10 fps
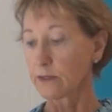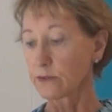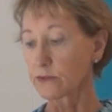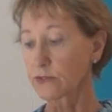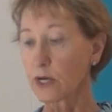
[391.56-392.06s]

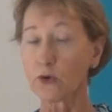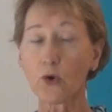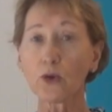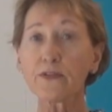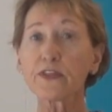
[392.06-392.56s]
So
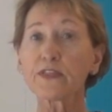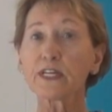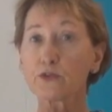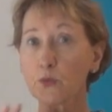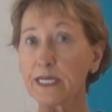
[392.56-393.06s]
all of the
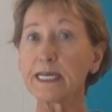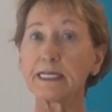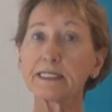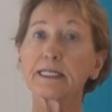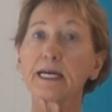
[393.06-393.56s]
things we
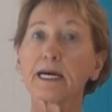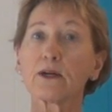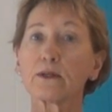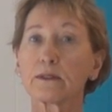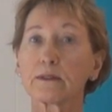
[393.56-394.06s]
eat
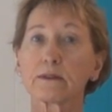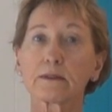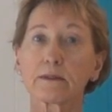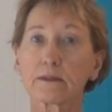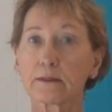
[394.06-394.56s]
get
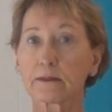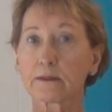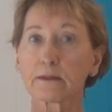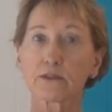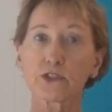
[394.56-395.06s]

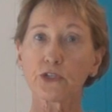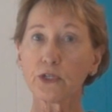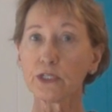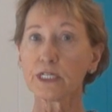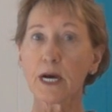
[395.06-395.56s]

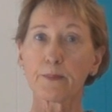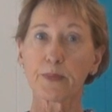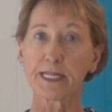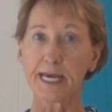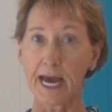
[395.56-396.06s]
churned up
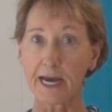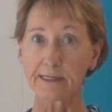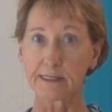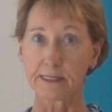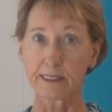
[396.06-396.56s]
by the
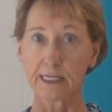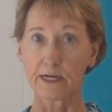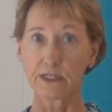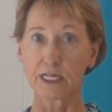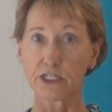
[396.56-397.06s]
acids in
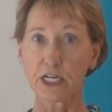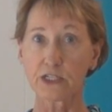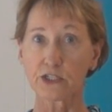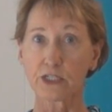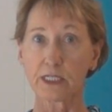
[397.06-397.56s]
our
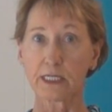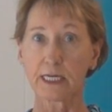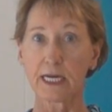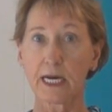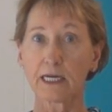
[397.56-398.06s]
digestion
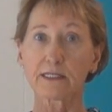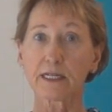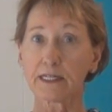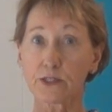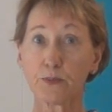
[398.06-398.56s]
until
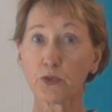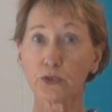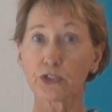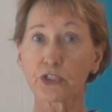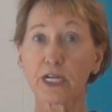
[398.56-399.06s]
it's
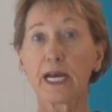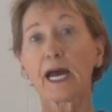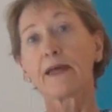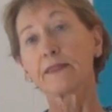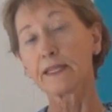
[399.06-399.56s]
mush,
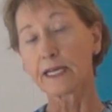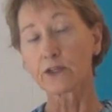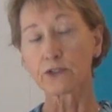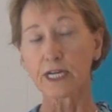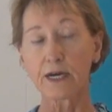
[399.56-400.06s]
and then they
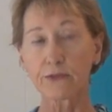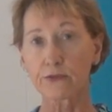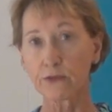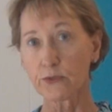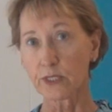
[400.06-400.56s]
go down
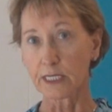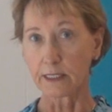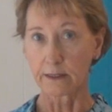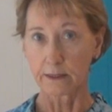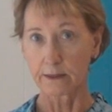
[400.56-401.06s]
through
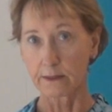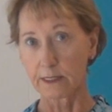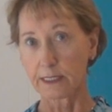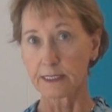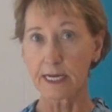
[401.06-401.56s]
the
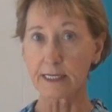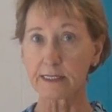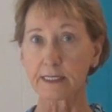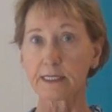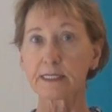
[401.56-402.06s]

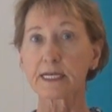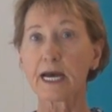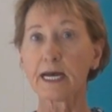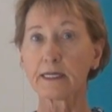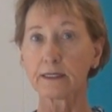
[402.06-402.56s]
intestines,
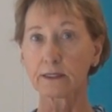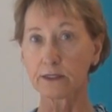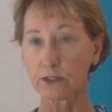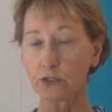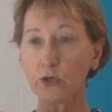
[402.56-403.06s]
and
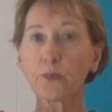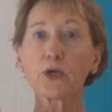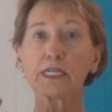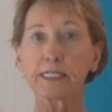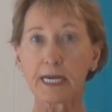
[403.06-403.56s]
your
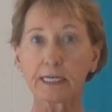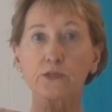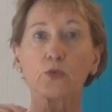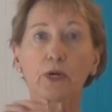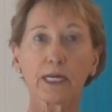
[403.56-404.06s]
body
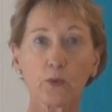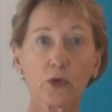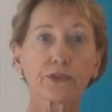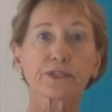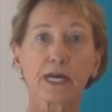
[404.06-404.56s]
takes what it
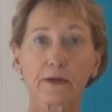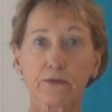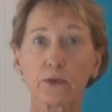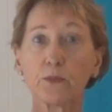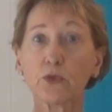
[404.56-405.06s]
wants out
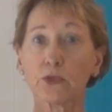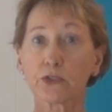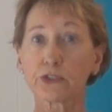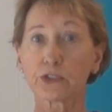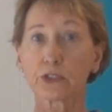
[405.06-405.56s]
of the
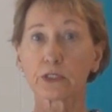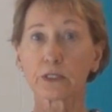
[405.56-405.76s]
mush.